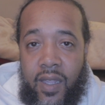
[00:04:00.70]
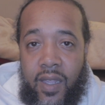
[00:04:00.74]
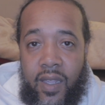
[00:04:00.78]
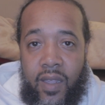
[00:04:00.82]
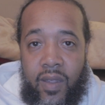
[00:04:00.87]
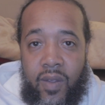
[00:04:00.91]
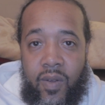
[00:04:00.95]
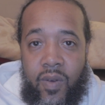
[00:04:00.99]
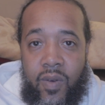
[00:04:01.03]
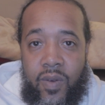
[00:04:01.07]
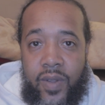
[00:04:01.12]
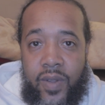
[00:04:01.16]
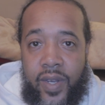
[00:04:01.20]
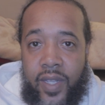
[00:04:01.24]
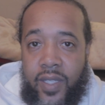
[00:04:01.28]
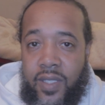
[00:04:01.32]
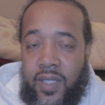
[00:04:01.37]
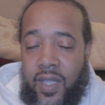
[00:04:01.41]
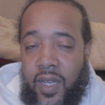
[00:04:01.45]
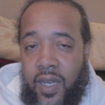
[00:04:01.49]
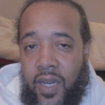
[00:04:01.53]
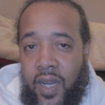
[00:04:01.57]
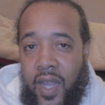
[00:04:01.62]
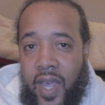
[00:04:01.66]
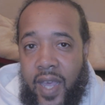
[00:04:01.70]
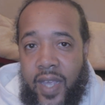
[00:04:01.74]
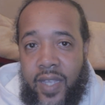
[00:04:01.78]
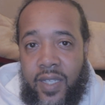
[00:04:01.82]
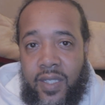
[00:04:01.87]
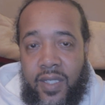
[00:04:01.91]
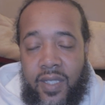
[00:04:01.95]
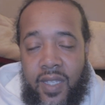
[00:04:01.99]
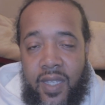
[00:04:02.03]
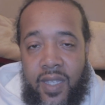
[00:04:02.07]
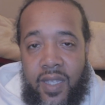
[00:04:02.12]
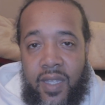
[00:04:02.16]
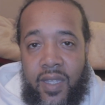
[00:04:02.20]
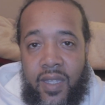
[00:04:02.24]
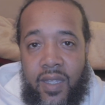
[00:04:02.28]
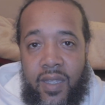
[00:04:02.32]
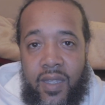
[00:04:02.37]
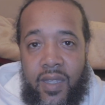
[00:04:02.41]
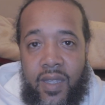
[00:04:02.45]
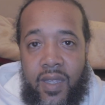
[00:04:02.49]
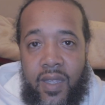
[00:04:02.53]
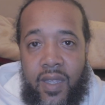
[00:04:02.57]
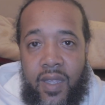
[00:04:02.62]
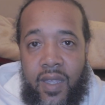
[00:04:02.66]
and going into the lion's den
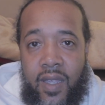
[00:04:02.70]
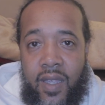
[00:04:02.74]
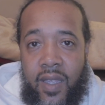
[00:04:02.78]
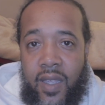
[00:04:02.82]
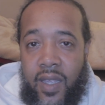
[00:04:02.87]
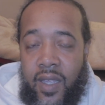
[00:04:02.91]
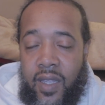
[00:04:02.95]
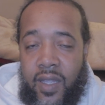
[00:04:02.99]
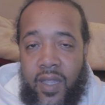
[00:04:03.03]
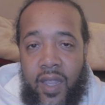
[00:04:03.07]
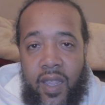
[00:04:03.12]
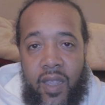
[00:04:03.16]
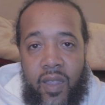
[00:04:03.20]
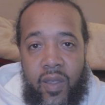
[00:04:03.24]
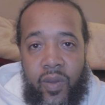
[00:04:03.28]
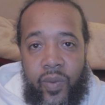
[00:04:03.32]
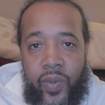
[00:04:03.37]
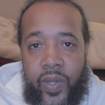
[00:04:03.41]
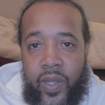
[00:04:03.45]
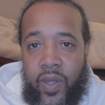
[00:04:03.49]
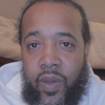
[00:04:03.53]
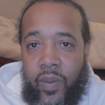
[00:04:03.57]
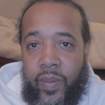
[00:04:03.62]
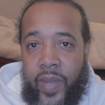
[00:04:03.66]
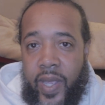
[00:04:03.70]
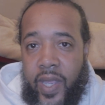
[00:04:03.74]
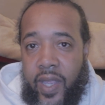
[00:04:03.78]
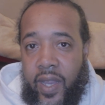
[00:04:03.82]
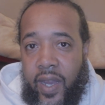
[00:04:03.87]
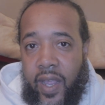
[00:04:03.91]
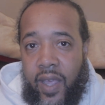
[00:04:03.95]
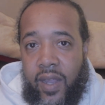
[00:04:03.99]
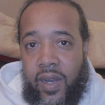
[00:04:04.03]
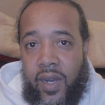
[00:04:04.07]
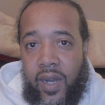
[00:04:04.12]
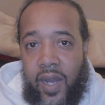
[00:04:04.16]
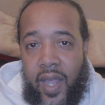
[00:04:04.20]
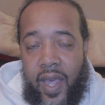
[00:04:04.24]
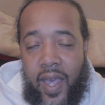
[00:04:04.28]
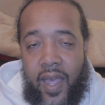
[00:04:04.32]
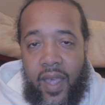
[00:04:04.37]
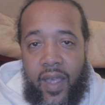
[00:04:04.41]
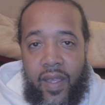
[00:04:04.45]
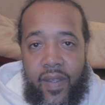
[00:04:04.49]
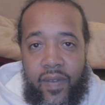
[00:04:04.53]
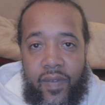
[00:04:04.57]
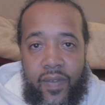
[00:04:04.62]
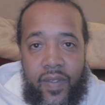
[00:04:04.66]
and thinking we gonna make it out alive.
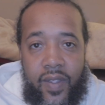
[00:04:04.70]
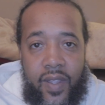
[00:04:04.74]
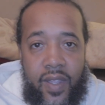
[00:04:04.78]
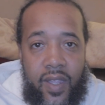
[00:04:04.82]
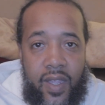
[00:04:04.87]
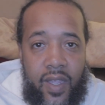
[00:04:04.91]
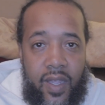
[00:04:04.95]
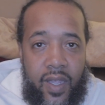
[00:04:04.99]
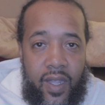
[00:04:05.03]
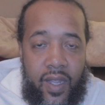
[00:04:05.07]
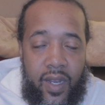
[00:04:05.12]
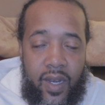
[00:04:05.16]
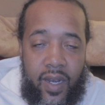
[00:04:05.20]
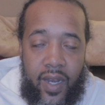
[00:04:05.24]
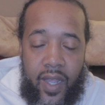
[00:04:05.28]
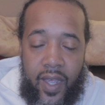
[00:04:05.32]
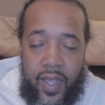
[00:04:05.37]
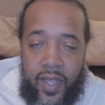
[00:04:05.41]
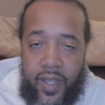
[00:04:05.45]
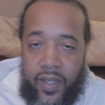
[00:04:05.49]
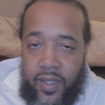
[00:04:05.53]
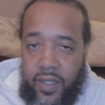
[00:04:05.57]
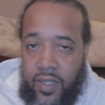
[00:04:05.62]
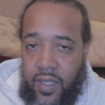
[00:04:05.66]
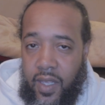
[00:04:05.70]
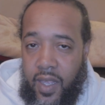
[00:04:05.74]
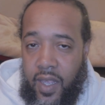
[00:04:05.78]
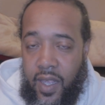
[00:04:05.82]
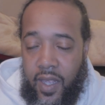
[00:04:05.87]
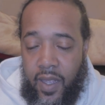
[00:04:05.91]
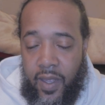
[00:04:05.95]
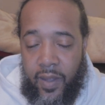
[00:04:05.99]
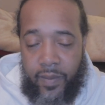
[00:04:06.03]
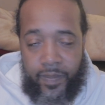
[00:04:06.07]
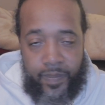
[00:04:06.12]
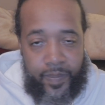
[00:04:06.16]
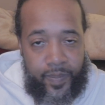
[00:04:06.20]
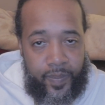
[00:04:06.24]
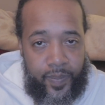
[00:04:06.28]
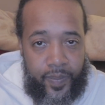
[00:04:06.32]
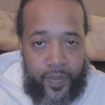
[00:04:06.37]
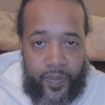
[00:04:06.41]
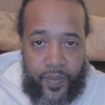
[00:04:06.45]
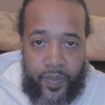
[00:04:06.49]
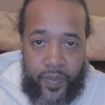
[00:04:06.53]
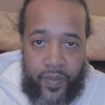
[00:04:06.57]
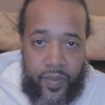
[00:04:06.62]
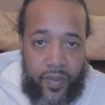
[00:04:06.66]
Like and
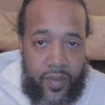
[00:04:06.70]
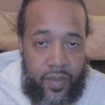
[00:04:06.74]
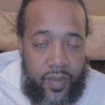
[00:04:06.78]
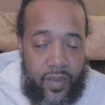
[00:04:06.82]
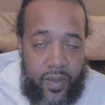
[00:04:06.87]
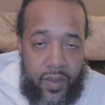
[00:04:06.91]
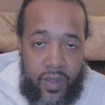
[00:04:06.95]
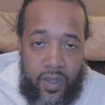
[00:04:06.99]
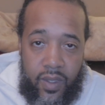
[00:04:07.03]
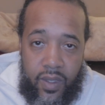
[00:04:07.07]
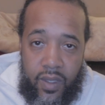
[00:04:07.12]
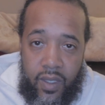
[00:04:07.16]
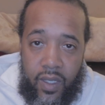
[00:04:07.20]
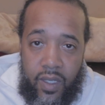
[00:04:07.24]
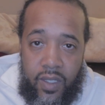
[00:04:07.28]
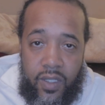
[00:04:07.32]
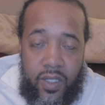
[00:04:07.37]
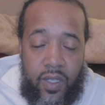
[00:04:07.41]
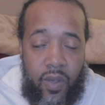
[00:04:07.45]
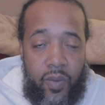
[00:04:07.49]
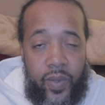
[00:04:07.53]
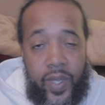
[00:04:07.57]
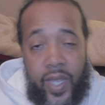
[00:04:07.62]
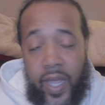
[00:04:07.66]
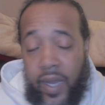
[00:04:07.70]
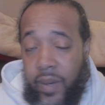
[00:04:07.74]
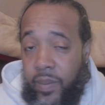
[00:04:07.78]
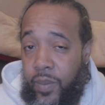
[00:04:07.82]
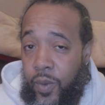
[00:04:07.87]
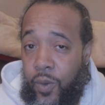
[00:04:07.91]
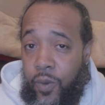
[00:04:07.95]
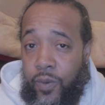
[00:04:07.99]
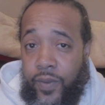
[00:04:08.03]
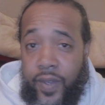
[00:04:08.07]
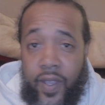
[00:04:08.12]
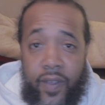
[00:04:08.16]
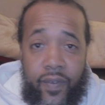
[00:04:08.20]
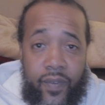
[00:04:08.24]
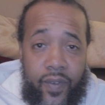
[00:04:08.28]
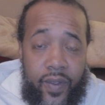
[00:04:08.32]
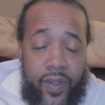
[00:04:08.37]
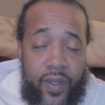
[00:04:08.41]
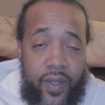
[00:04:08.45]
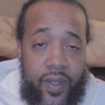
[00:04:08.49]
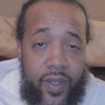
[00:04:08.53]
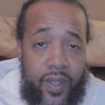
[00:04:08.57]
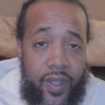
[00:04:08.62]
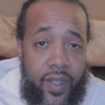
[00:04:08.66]
so we gotta move different
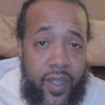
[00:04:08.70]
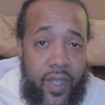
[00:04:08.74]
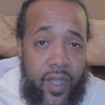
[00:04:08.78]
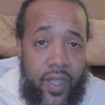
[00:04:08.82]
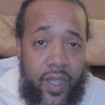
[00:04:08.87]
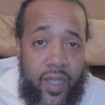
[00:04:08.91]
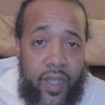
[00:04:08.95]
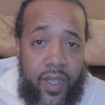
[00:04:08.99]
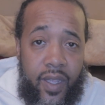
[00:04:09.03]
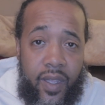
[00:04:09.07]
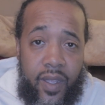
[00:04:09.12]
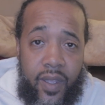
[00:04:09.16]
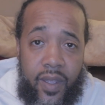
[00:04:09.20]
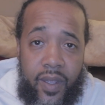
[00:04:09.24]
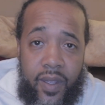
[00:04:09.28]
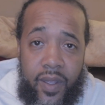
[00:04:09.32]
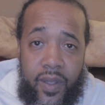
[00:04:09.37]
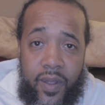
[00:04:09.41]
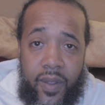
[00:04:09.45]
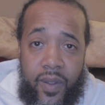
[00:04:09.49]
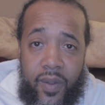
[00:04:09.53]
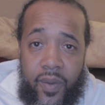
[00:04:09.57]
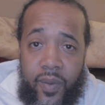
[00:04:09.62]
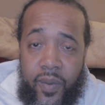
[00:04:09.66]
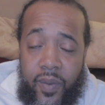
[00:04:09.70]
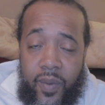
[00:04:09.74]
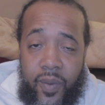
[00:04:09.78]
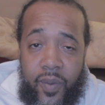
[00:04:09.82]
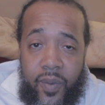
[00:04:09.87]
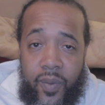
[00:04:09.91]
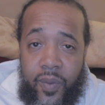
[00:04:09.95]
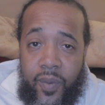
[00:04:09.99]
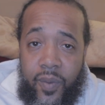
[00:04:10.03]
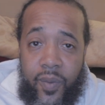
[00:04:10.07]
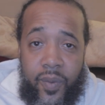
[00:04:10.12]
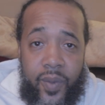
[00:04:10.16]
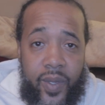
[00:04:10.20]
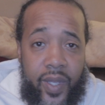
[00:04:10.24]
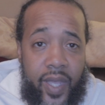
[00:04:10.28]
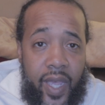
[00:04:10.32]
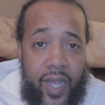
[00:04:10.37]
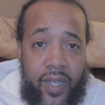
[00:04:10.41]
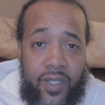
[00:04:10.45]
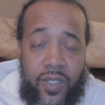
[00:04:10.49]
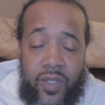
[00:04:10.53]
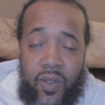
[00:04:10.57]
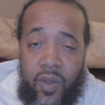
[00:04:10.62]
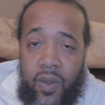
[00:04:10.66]
and we
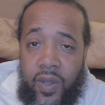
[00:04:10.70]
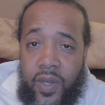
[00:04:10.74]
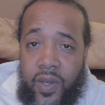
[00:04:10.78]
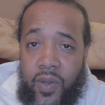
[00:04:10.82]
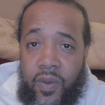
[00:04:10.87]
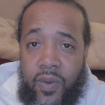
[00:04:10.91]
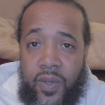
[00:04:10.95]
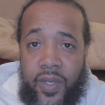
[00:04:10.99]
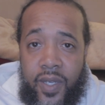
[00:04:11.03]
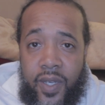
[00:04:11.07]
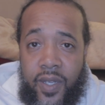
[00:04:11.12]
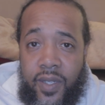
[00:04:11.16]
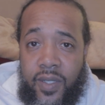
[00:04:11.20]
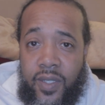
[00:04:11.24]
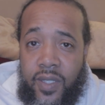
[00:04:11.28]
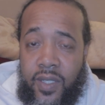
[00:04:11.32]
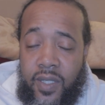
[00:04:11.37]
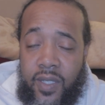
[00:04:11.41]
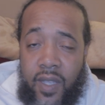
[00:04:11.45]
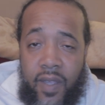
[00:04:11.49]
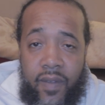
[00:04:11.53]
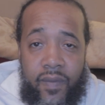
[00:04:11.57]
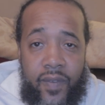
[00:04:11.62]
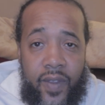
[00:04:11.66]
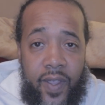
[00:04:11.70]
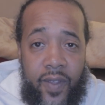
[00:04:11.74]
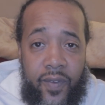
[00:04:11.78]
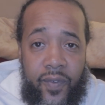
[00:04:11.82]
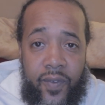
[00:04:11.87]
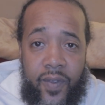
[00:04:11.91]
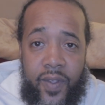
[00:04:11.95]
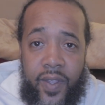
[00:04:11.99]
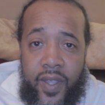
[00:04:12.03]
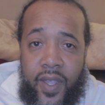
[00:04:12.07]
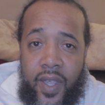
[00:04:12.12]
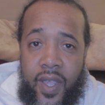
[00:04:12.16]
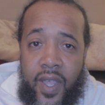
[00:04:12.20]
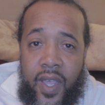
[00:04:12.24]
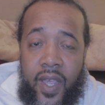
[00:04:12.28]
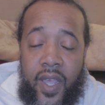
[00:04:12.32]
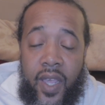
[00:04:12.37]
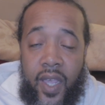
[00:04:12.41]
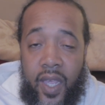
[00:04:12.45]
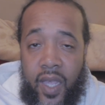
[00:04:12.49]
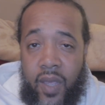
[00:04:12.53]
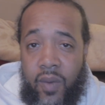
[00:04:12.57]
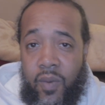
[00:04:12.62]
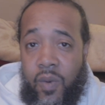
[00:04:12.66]
gotta start doing stuff different.
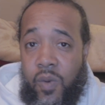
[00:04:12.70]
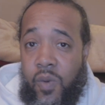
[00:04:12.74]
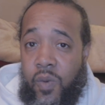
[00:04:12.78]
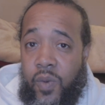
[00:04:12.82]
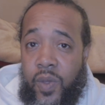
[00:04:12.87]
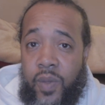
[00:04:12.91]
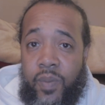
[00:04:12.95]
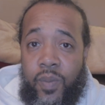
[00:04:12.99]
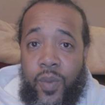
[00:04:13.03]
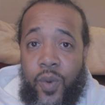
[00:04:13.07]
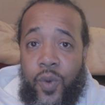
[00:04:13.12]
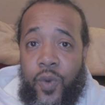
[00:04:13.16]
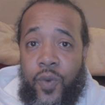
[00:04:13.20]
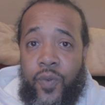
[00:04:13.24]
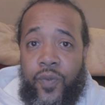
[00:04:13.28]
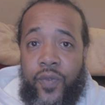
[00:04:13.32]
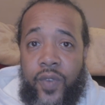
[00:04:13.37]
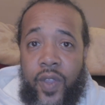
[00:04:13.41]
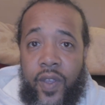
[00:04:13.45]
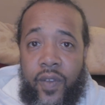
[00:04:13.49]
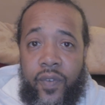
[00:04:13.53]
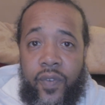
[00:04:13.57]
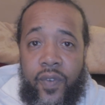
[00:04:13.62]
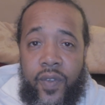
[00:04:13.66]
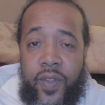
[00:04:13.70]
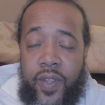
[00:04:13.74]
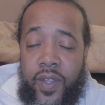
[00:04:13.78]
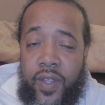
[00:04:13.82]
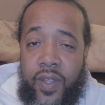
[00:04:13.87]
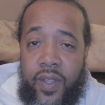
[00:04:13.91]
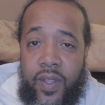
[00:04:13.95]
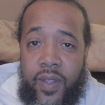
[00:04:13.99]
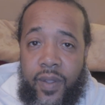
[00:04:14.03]
And when we move different,